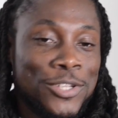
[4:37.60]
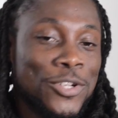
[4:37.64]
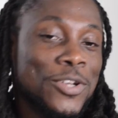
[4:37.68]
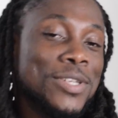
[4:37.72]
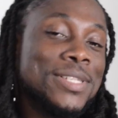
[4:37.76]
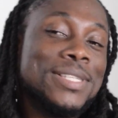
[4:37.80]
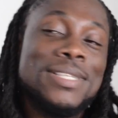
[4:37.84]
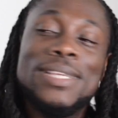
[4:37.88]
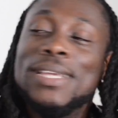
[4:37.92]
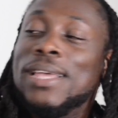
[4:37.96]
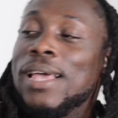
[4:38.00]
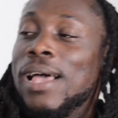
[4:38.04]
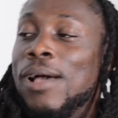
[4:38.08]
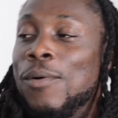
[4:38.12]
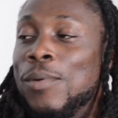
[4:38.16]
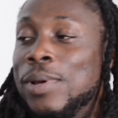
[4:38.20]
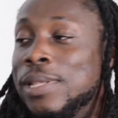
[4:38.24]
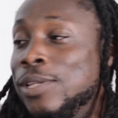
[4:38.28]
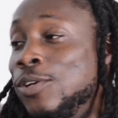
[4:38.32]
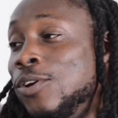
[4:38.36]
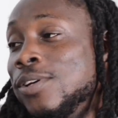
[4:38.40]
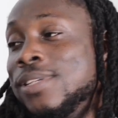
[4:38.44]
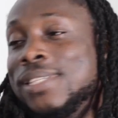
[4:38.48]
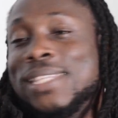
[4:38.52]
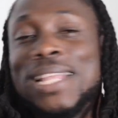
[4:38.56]
just did, we
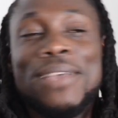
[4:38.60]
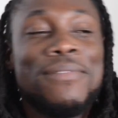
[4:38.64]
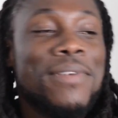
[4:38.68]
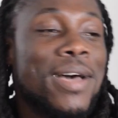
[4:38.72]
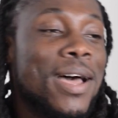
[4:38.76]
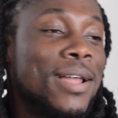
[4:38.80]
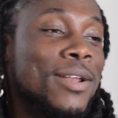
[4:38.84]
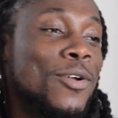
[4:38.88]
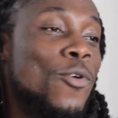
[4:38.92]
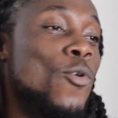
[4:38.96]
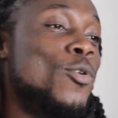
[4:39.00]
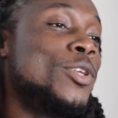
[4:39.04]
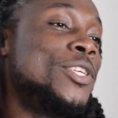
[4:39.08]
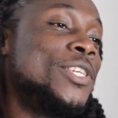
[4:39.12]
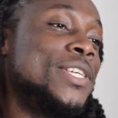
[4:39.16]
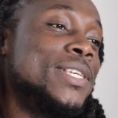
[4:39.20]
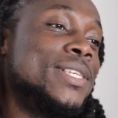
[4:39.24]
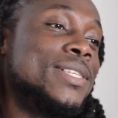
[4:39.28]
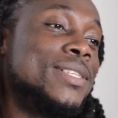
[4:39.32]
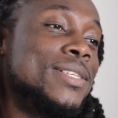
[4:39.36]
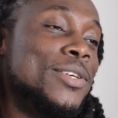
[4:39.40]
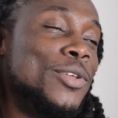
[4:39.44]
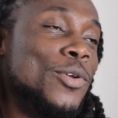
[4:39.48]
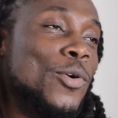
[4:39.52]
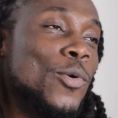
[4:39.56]
just never had
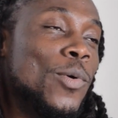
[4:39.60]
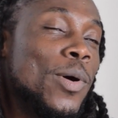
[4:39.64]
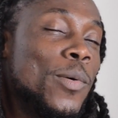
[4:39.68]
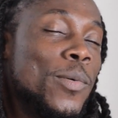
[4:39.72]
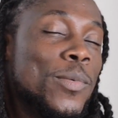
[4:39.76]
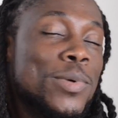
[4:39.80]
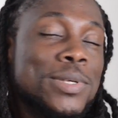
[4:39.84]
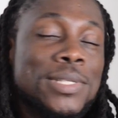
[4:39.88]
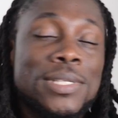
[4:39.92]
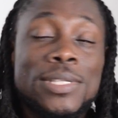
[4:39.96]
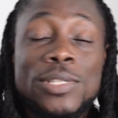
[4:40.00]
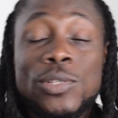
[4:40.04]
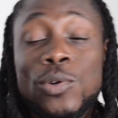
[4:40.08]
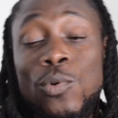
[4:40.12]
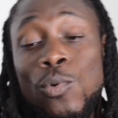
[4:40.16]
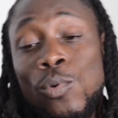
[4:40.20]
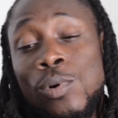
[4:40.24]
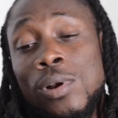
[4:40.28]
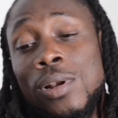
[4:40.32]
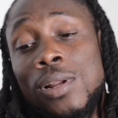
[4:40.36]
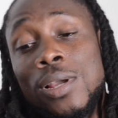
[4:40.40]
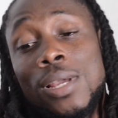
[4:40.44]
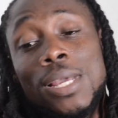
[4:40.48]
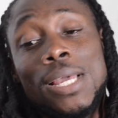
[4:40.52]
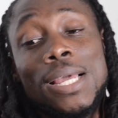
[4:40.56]
coaches. You know, when I was in
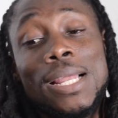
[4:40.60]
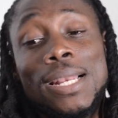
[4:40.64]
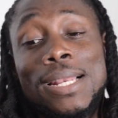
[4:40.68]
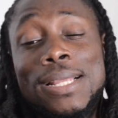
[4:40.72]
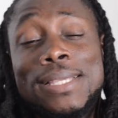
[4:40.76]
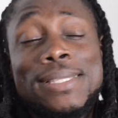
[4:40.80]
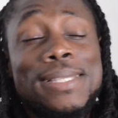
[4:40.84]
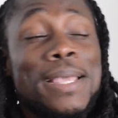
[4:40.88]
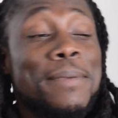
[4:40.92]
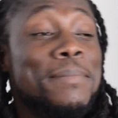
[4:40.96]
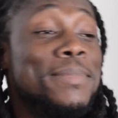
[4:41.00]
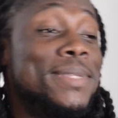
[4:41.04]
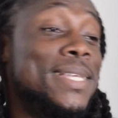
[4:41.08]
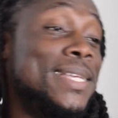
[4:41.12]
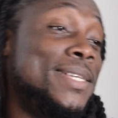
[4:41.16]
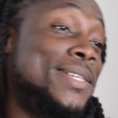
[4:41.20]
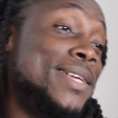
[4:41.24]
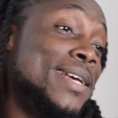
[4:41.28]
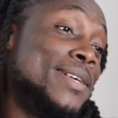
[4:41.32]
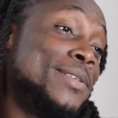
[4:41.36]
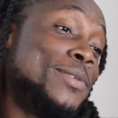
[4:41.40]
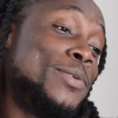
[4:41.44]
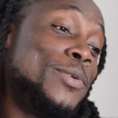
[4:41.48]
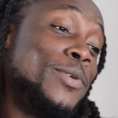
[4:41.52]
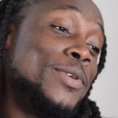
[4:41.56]
school, the same
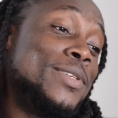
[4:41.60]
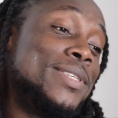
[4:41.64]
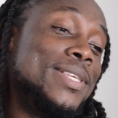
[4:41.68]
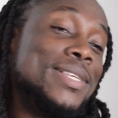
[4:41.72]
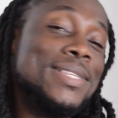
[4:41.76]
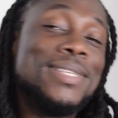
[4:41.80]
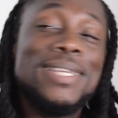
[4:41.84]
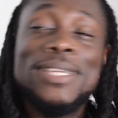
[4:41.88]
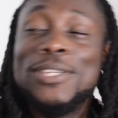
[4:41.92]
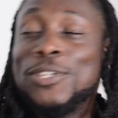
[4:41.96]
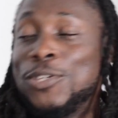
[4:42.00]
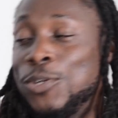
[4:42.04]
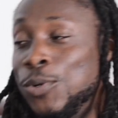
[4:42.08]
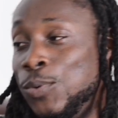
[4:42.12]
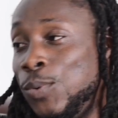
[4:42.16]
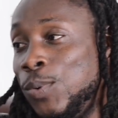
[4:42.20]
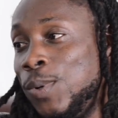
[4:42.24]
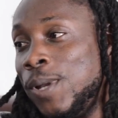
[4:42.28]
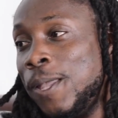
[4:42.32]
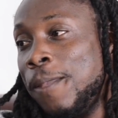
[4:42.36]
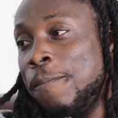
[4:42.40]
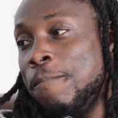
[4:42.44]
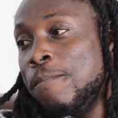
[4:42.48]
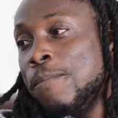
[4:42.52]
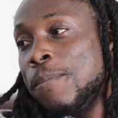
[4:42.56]
teachers who used to teach you,
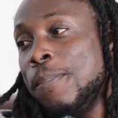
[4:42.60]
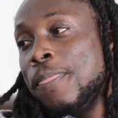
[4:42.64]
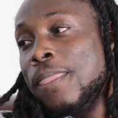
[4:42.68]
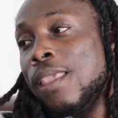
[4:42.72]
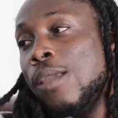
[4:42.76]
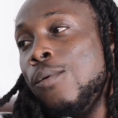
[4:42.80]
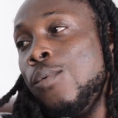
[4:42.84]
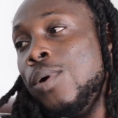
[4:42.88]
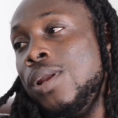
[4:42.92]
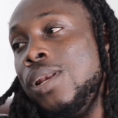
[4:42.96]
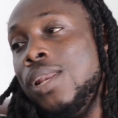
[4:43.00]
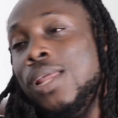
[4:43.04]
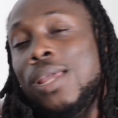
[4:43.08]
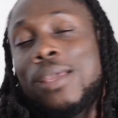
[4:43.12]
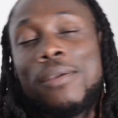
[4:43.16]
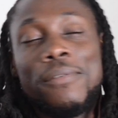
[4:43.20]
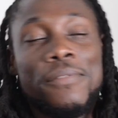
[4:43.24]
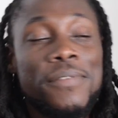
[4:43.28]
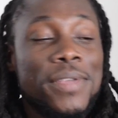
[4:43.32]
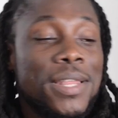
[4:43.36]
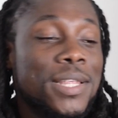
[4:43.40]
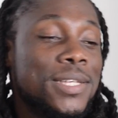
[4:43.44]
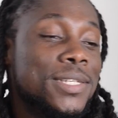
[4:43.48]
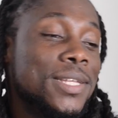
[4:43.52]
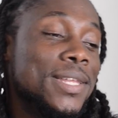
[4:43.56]
when they
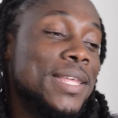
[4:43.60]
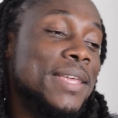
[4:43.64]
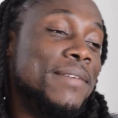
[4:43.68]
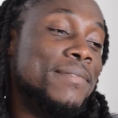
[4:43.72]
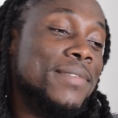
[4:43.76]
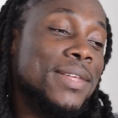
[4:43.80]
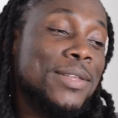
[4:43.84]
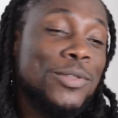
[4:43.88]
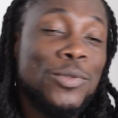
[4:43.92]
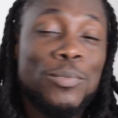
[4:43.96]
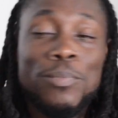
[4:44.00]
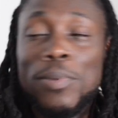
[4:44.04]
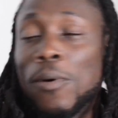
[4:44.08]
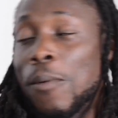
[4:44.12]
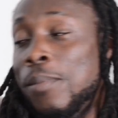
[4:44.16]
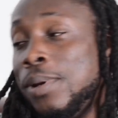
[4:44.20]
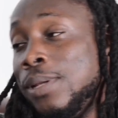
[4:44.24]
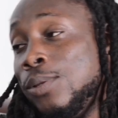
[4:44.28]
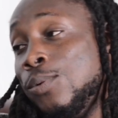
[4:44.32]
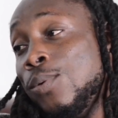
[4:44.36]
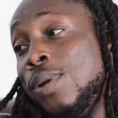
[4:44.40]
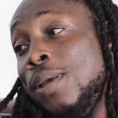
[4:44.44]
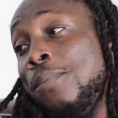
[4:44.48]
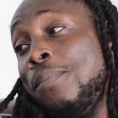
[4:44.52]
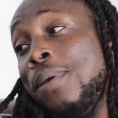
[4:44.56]
finish in the evening, probably
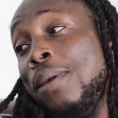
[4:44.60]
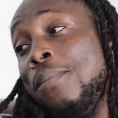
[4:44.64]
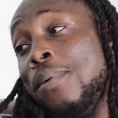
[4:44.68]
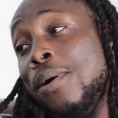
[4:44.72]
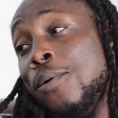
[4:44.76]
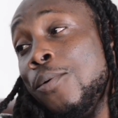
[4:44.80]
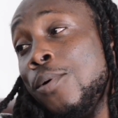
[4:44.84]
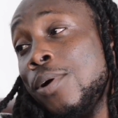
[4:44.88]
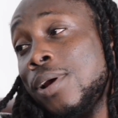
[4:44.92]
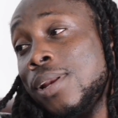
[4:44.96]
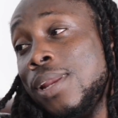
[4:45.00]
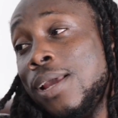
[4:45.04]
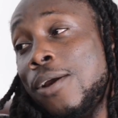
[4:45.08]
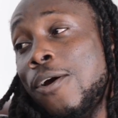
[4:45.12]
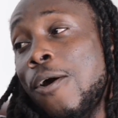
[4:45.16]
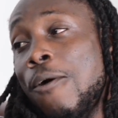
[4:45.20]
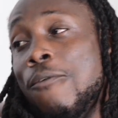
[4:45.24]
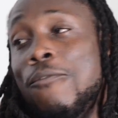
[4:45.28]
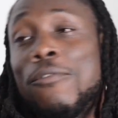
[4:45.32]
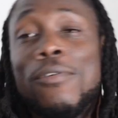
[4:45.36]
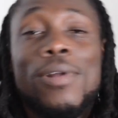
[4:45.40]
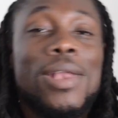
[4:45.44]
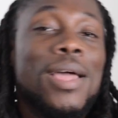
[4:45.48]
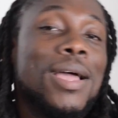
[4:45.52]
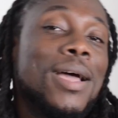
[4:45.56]
do their paperwork. They
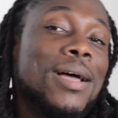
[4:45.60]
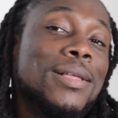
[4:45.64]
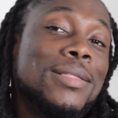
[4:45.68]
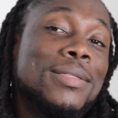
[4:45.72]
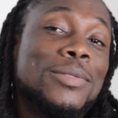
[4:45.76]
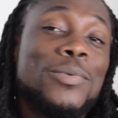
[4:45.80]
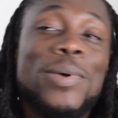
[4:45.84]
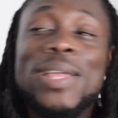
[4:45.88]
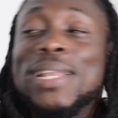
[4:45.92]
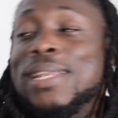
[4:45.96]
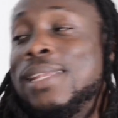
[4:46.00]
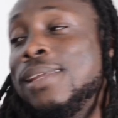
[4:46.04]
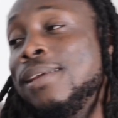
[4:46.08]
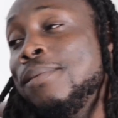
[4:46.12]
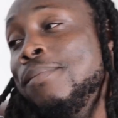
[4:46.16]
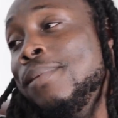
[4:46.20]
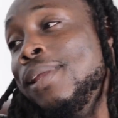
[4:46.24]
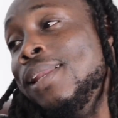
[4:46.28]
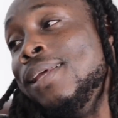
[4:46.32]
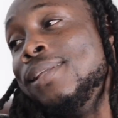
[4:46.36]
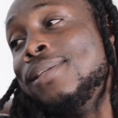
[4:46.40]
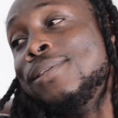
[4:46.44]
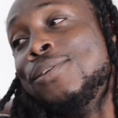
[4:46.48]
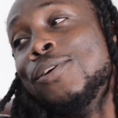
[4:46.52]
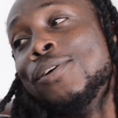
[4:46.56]
come for like a 20
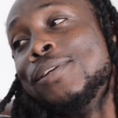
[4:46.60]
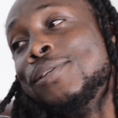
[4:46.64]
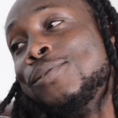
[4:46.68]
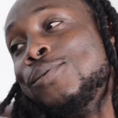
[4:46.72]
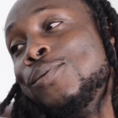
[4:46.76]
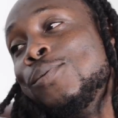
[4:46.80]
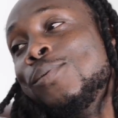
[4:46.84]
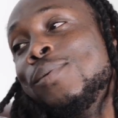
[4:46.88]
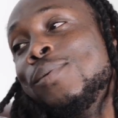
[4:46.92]
minutes just to